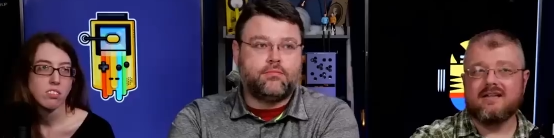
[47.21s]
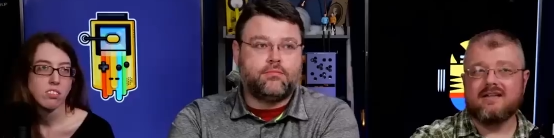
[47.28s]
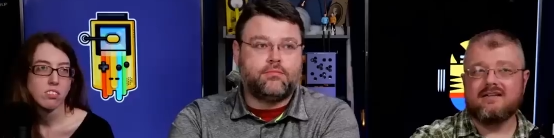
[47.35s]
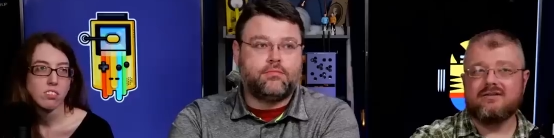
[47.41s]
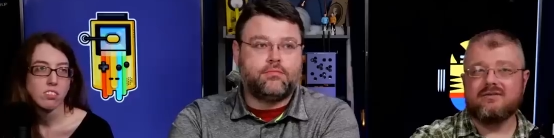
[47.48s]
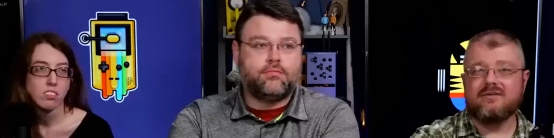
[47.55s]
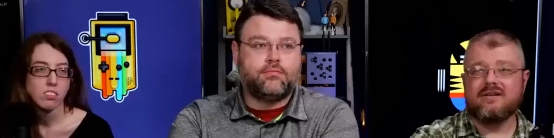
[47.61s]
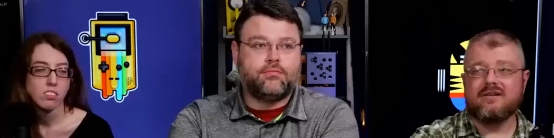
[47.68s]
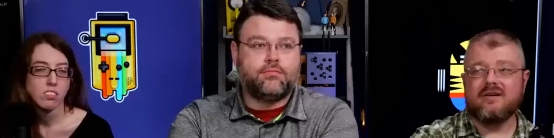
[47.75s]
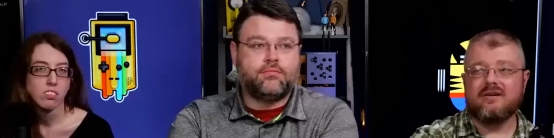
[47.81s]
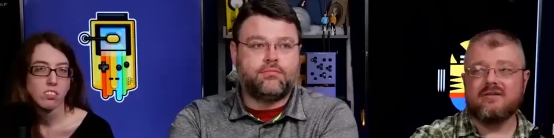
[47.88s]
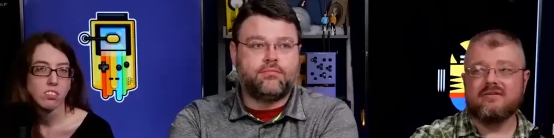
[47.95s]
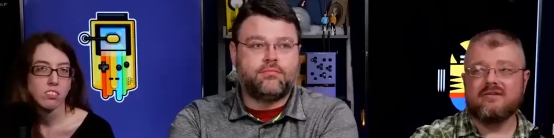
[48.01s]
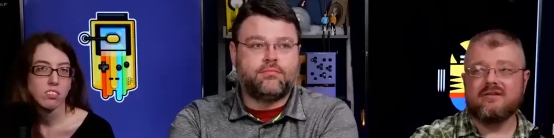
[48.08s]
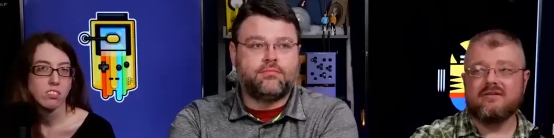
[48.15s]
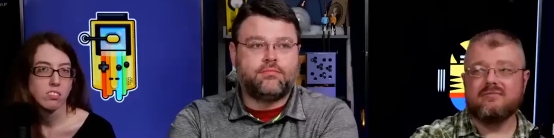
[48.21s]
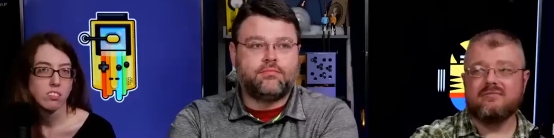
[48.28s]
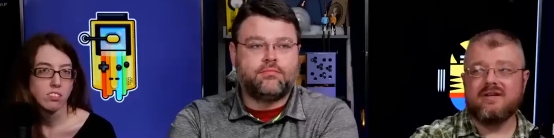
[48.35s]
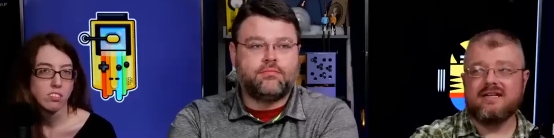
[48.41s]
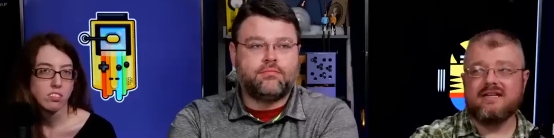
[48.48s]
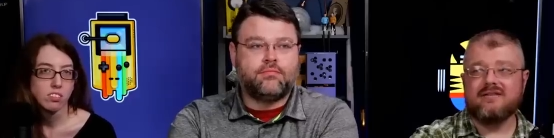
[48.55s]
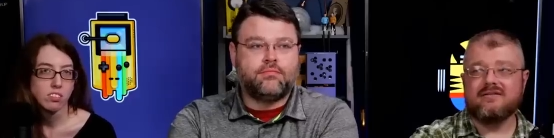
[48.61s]
Speaker 1: and doing all the little
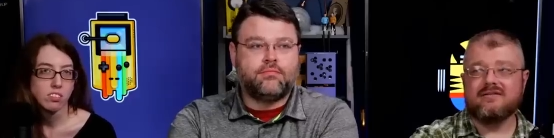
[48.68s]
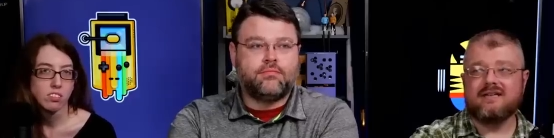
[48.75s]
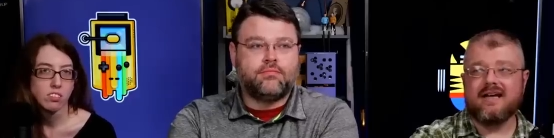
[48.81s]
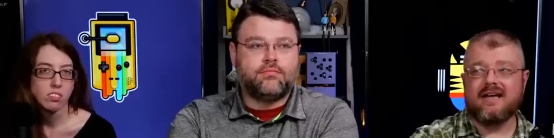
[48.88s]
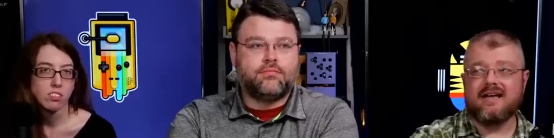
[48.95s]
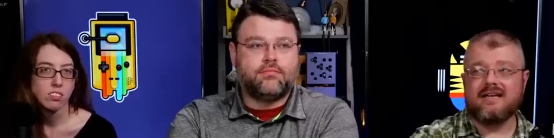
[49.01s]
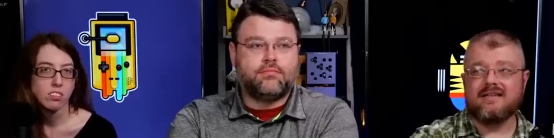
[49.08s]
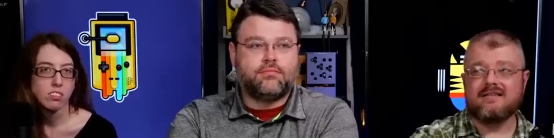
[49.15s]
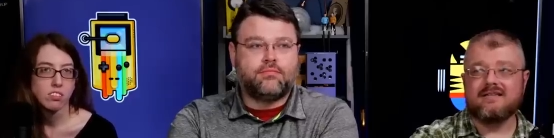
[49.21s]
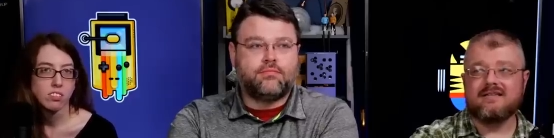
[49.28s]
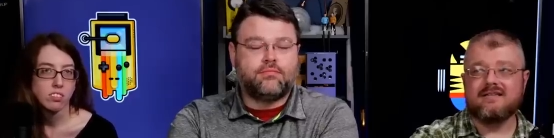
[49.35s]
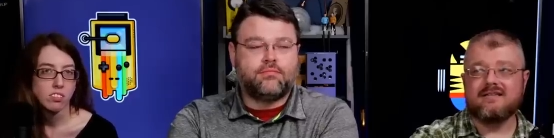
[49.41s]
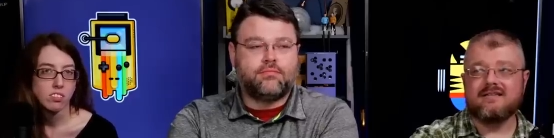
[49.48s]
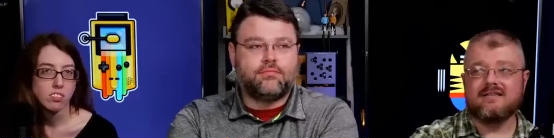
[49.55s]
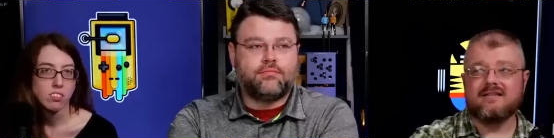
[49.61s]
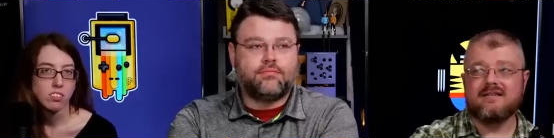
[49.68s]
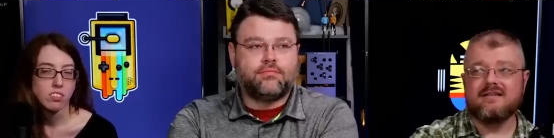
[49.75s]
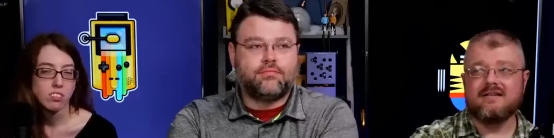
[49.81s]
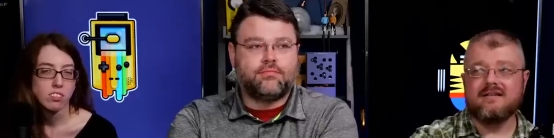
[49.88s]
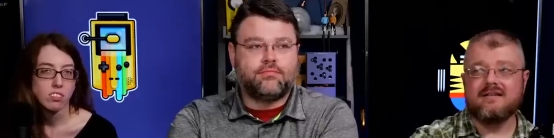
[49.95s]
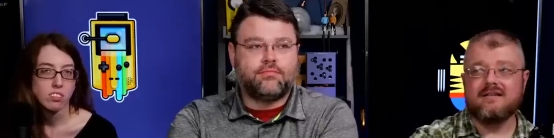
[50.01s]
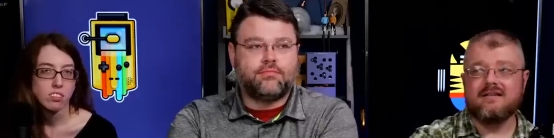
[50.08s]
menial tasks
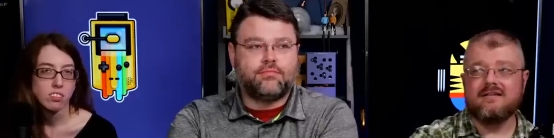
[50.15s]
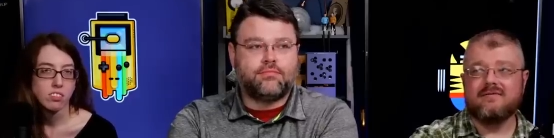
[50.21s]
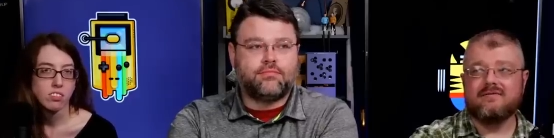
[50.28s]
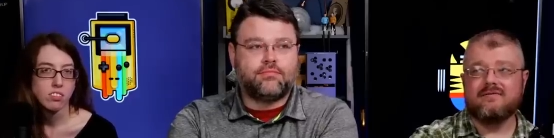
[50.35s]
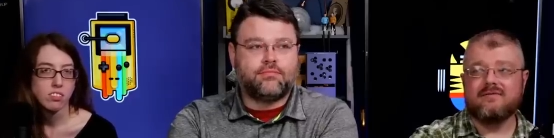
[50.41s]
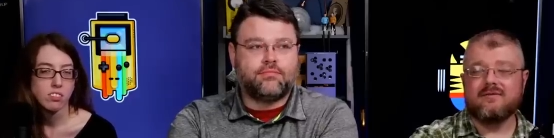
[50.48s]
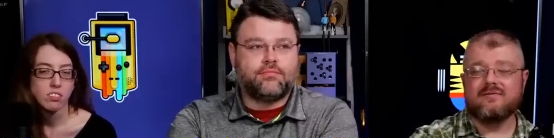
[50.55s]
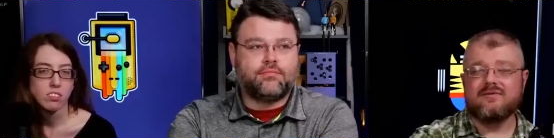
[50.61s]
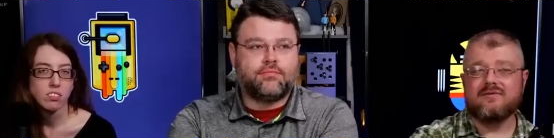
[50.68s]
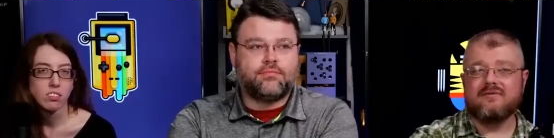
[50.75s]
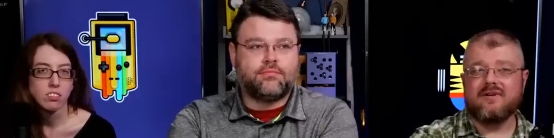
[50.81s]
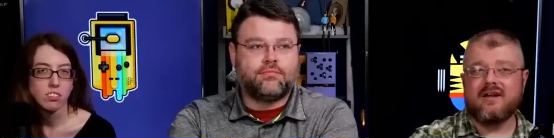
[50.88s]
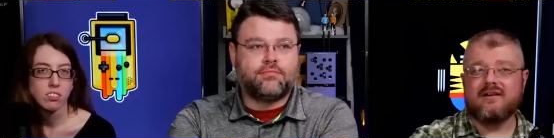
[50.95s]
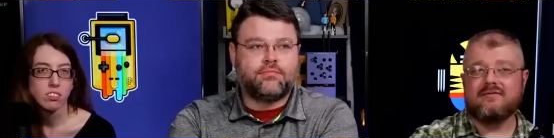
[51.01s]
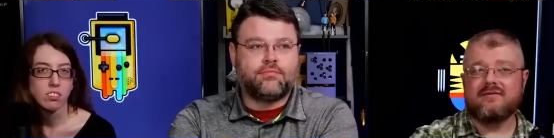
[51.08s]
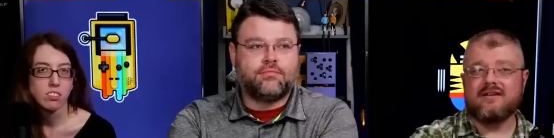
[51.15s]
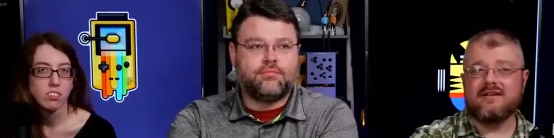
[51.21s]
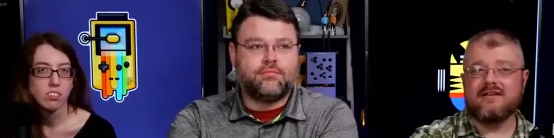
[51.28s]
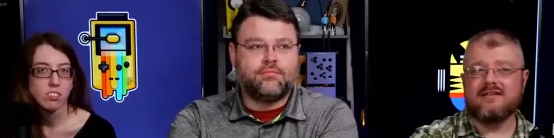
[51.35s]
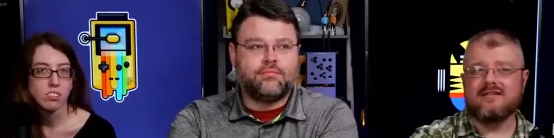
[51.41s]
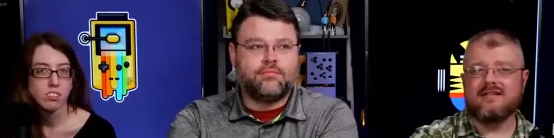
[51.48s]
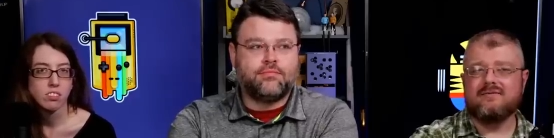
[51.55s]
from
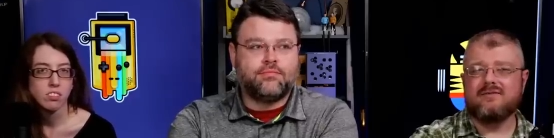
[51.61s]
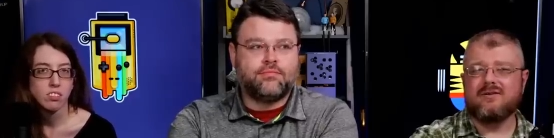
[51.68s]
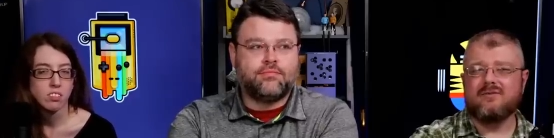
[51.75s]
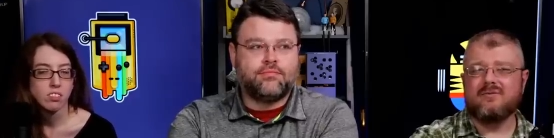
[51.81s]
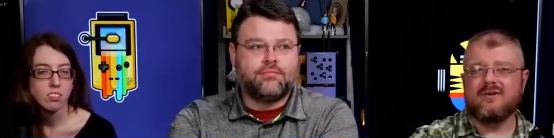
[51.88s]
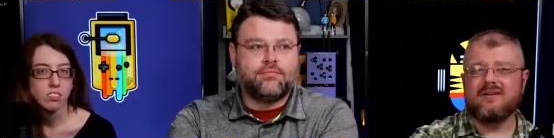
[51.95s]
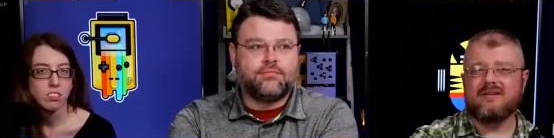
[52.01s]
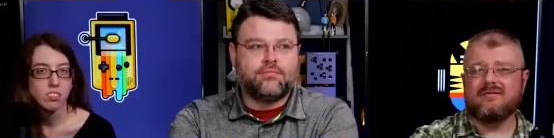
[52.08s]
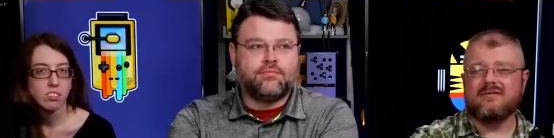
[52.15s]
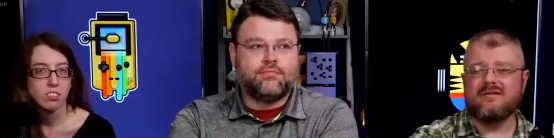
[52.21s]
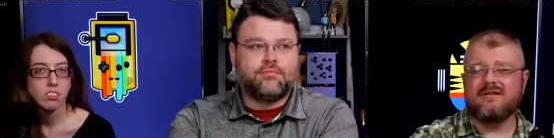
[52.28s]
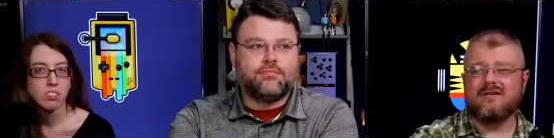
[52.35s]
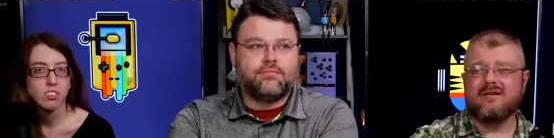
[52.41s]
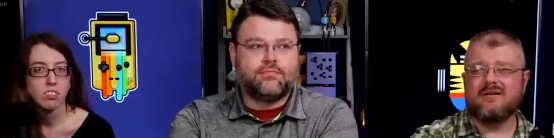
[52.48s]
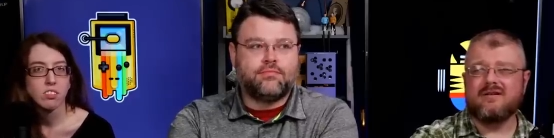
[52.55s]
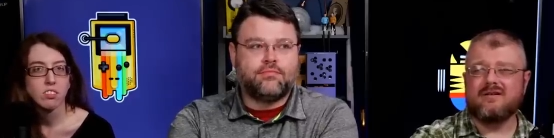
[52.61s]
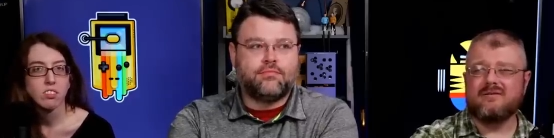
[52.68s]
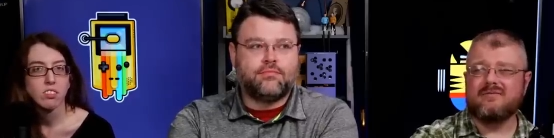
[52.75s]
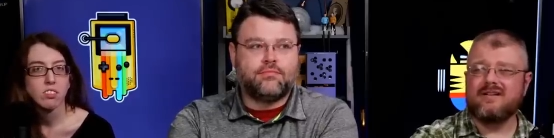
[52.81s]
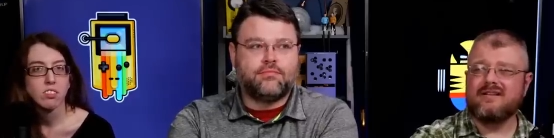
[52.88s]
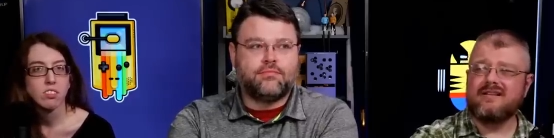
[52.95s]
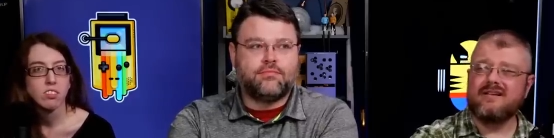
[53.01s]
surviving is giving you a way to
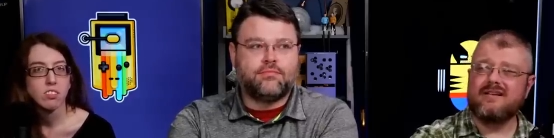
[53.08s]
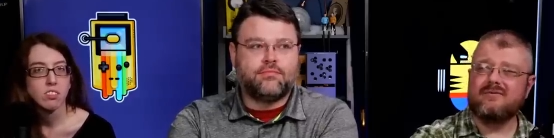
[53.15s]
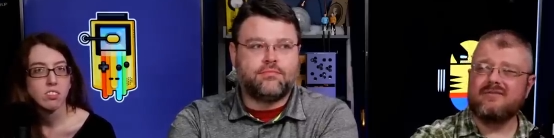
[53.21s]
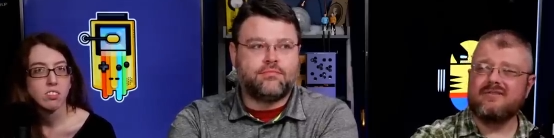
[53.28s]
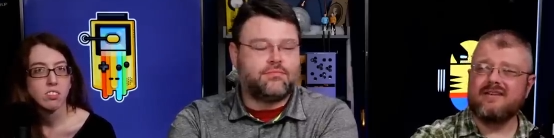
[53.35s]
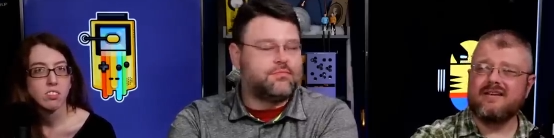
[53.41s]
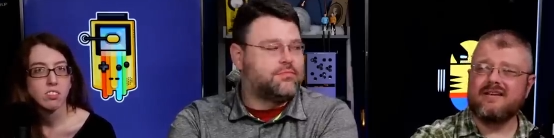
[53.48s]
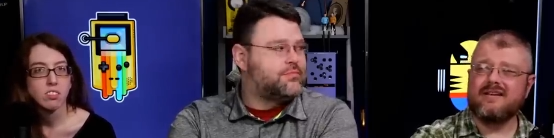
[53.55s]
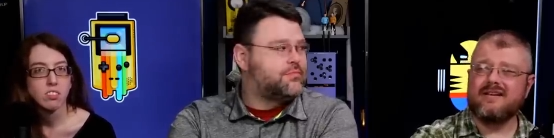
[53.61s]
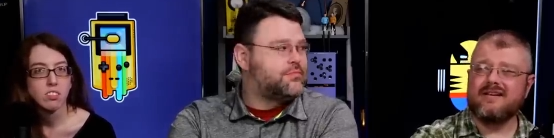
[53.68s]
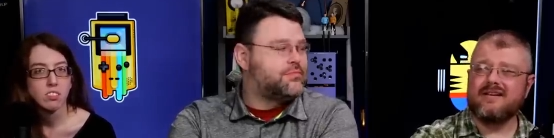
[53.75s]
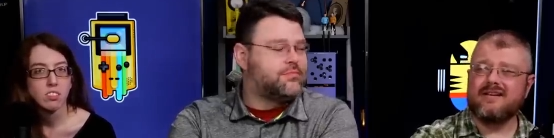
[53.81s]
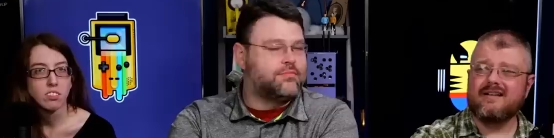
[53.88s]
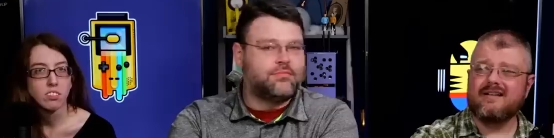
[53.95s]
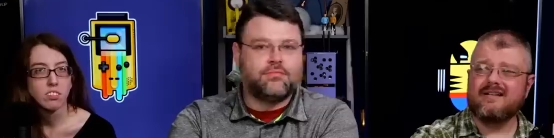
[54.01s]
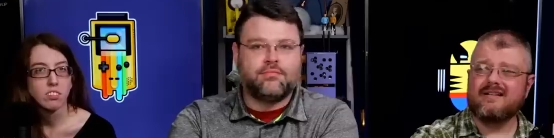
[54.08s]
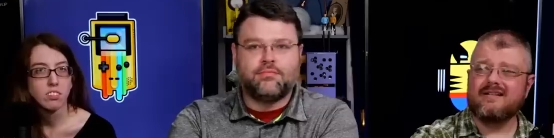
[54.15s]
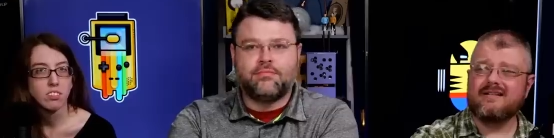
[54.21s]
automate that with AI?